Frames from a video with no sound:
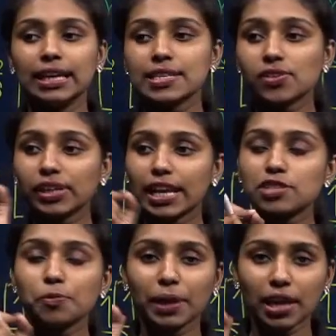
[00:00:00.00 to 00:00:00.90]
So in the case
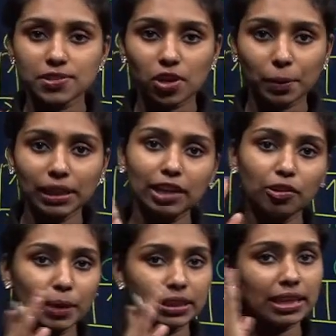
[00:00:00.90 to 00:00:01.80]
of px orbital they will
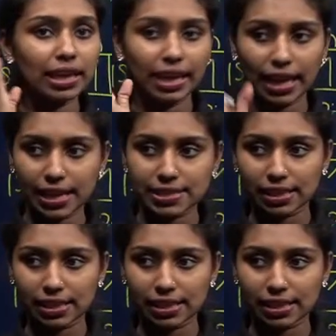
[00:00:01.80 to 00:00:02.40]
be in the x